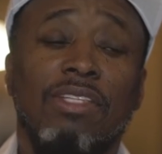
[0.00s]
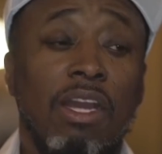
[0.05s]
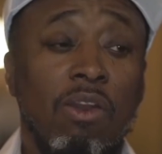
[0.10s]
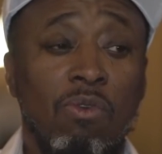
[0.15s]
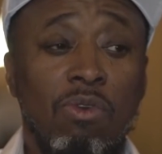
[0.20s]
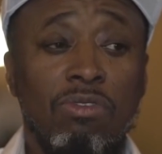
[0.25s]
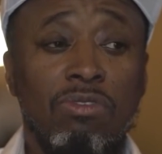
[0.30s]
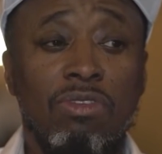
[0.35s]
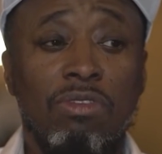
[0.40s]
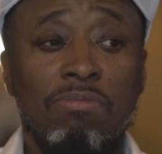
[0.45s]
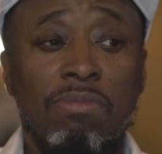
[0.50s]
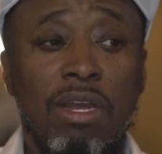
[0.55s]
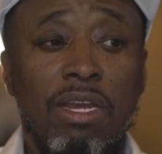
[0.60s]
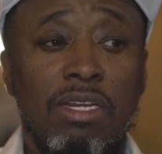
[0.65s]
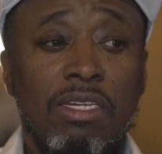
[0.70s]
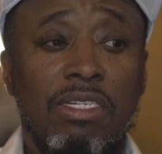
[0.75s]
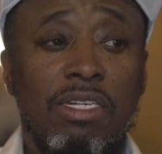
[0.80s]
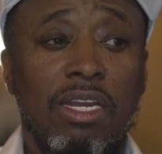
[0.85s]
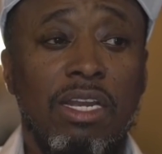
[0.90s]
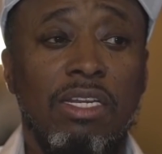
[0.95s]
I want
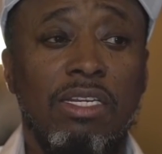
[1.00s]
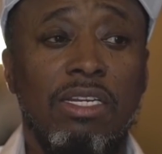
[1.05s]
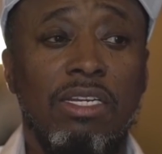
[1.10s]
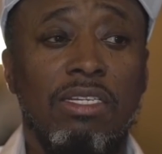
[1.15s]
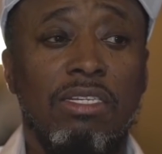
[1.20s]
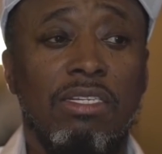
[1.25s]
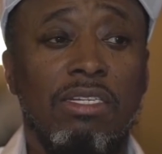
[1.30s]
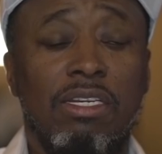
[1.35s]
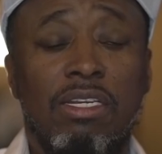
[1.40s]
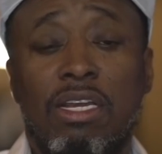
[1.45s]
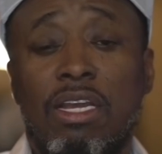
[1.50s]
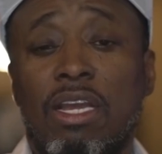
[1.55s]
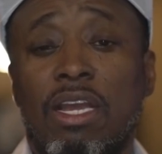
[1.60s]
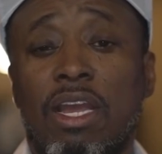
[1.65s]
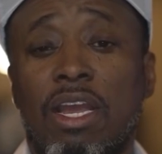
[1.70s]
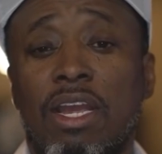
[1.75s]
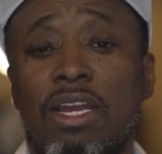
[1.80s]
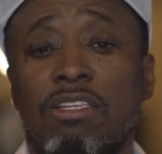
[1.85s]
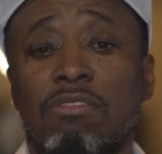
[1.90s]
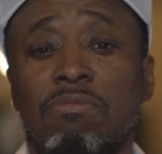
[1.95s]
somebody to check this and, and
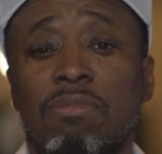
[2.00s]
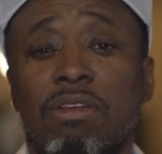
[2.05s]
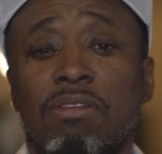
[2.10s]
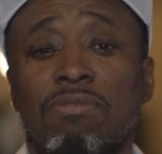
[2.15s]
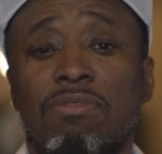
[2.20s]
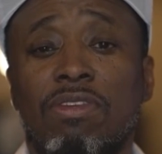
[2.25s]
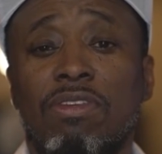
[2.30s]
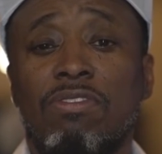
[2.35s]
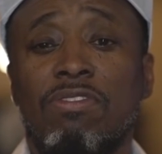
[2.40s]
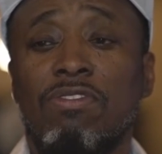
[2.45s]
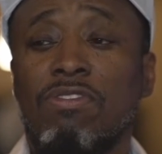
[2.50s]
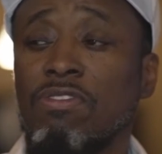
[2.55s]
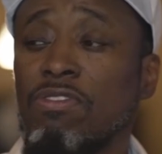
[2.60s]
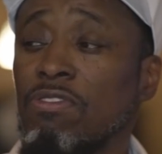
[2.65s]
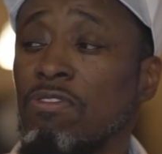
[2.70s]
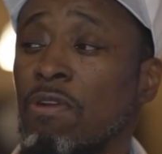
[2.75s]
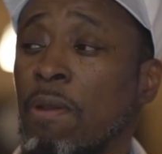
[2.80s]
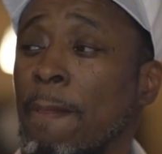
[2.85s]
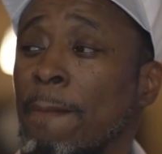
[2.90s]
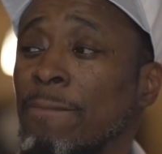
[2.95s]
ask me if this is
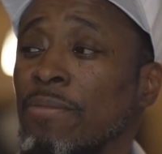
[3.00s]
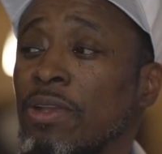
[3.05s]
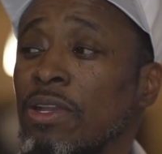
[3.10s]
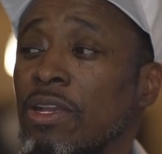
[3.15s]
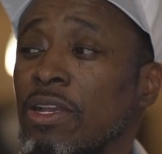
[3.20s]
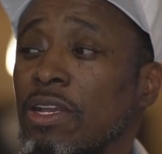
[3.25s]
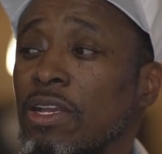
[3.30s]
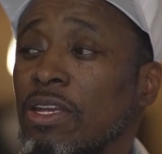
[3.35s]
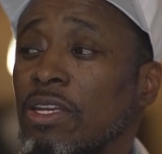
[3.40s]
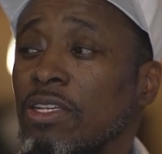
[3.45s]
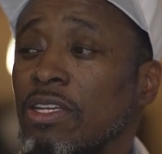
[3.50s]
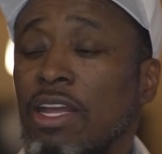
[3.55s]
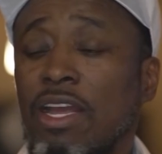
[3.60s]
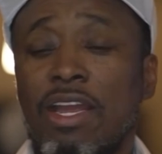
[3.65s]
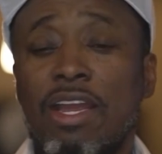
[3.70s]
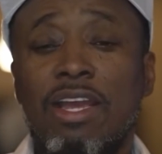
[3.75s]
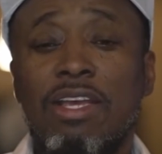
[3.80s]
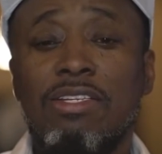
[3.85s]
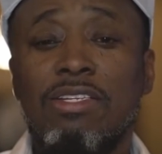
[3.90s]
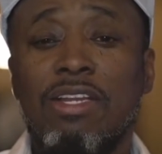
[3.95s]
true.
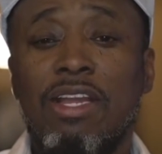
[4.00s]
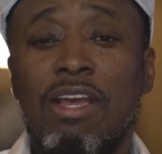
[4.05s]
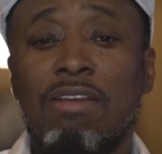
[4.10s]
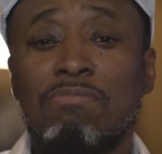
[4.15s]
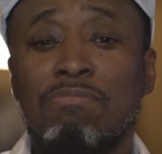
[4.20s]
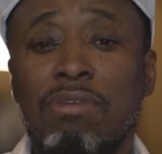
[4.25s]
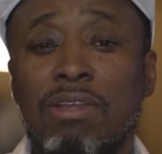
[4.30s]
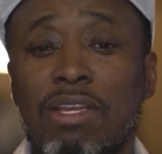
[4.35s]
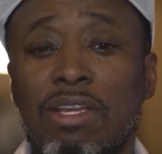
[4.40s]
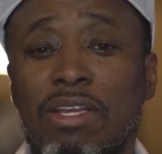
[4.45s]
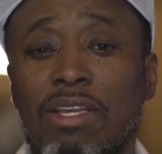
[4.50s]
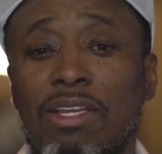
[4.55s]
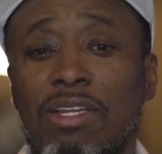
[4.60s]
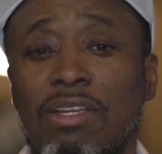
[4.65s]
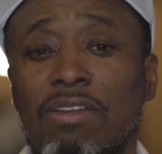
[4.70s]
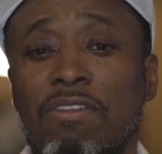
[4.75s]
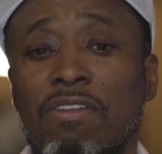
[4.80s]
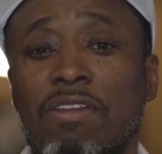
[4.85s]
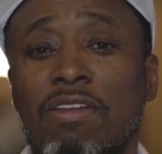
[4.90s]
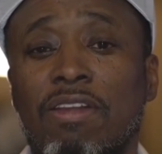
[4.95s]
There has not
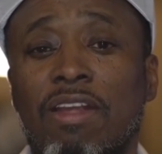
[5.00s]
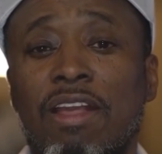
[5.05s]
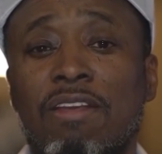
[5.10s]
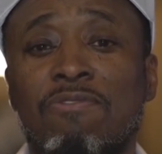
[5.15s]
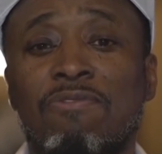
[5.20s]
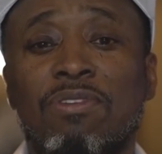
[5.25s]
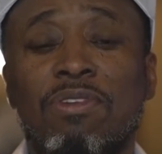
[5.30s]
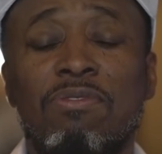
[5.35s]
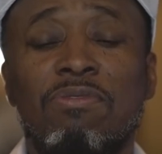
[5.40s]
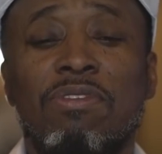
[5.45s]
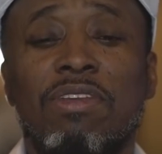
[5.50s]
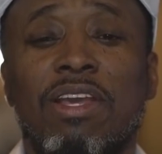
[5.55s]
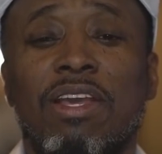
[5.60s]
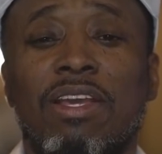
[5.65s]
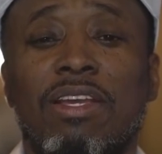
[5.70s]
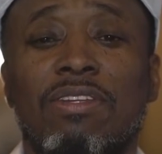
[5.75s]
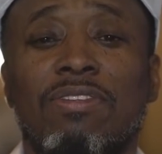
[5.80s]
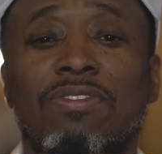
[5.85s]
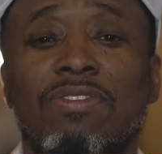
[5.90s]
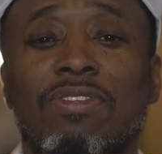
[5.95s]
been a flu
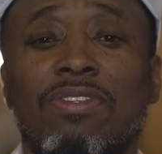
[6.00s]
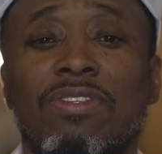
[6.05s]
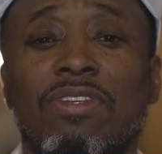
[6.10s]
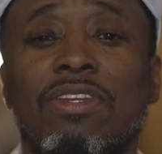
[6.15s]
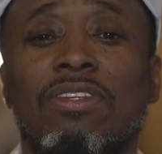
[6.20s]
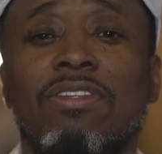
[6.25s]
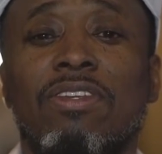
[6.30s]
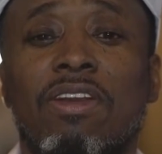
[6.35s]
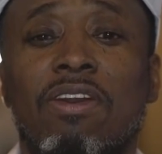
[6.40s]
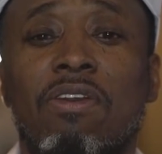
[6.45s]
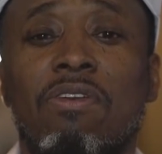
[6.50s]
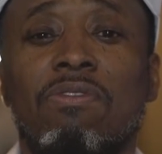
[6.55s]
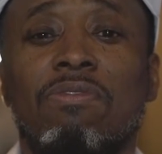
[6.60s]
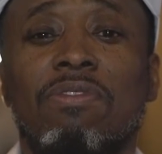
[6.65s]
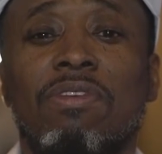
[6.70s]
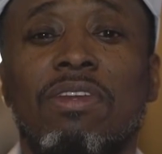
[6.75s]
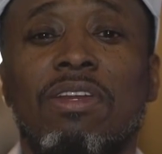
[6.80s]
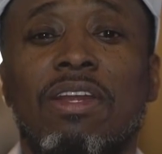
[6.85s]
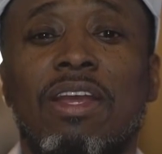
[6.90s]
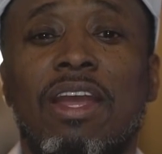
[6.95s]
case since
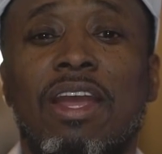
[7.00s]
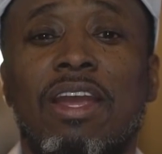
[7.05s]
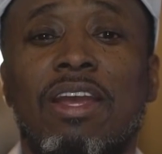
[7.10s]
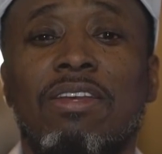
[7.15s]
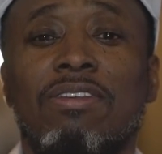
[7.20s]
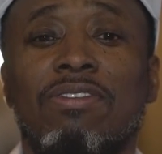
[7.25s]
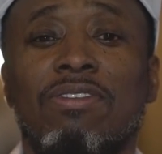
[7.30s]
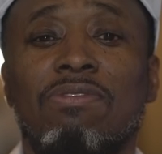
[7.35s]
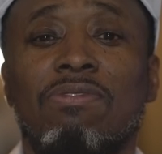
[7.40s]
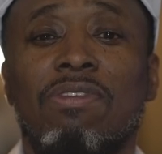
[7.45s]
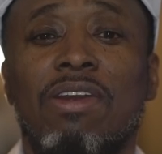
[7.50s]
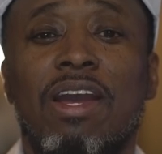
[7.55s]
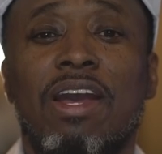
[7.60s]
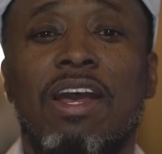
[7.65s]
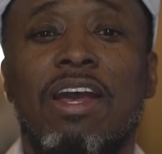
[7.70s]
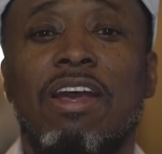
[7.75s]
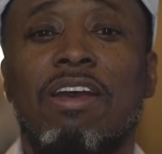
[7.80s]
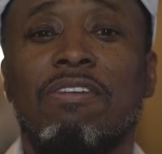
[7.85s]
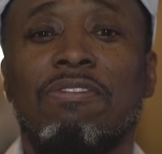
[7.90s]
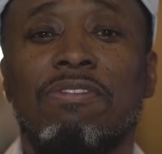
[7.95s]
COVID has
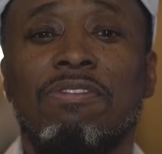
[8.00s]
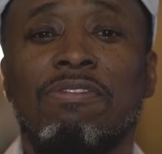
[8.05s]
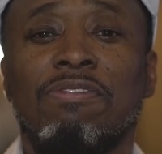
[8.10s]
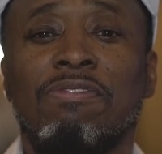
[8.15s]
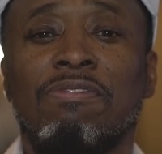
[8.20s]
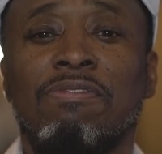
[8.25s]
arrived.